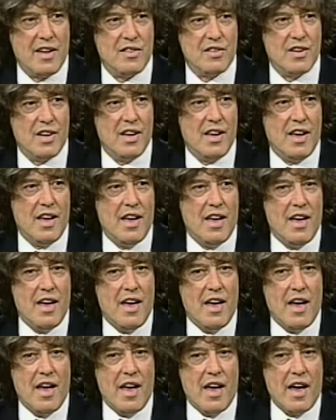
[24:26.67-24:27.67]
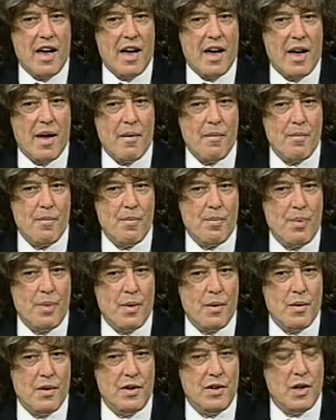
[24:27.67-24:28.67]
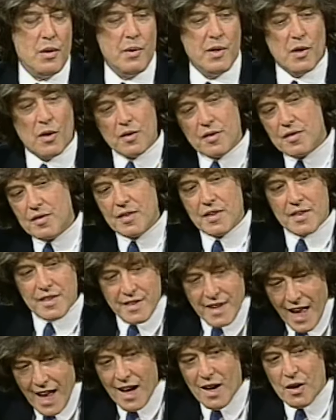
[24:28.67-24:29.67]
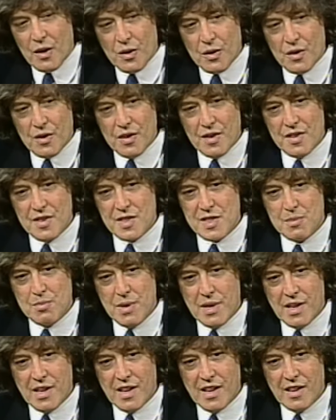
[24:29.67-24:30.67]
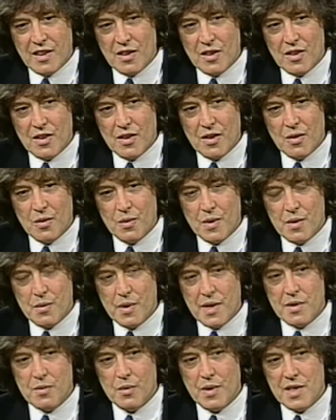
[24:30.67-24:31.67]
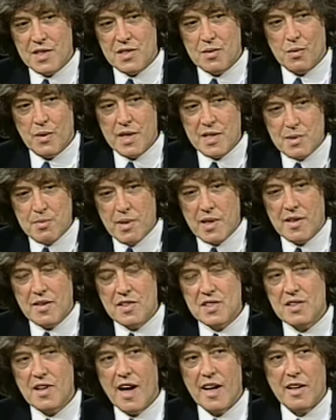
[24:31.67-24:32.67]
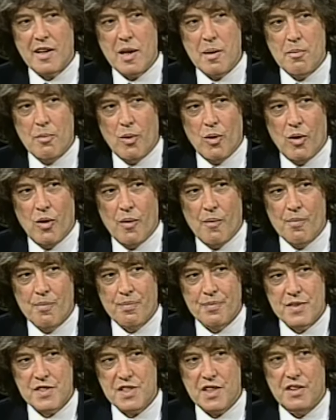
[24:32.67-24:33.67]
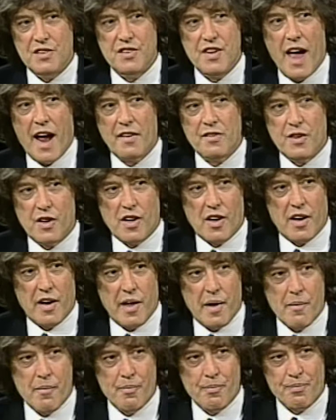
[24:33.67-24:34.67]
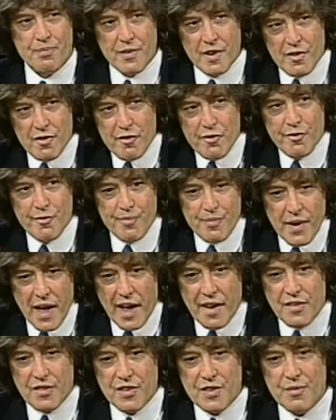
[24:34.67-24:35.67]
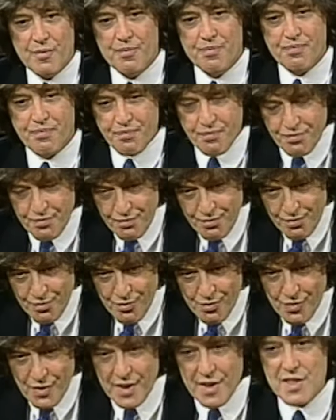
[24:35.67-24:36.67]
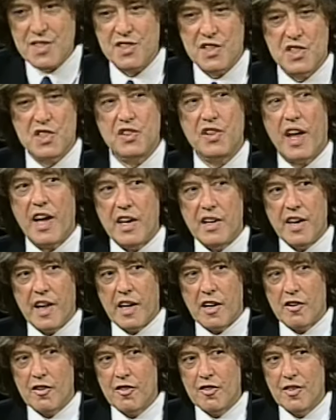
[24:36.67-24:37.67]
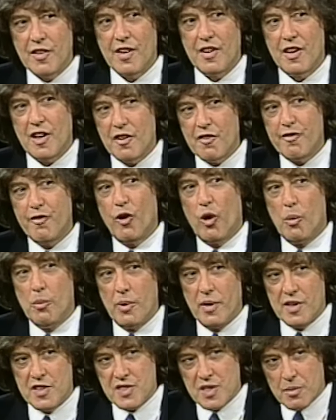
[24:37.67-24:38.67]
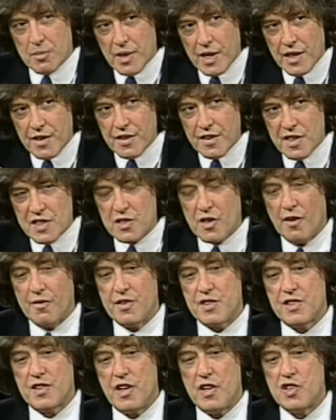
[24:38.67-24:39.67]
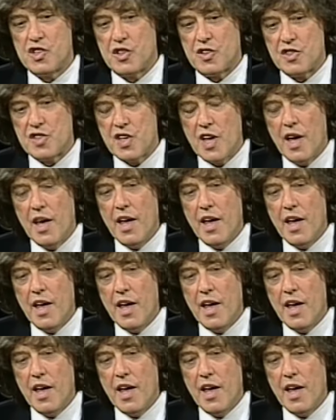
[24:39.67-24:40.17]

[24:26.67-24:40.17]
And, uh, you know, we're not now speaking, we're, we're, we're speaking slightly more syntactically and sustaining formalism in yeah. these conversations. Right, right.